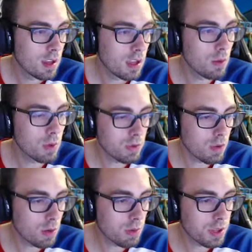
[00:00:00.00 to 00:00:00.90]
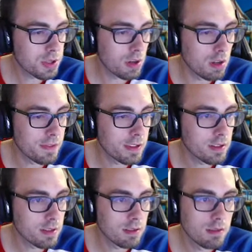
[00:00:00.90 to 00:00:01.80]
You know what's wrong with the
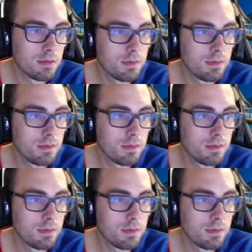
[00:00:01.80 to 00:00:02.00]
Dolphins?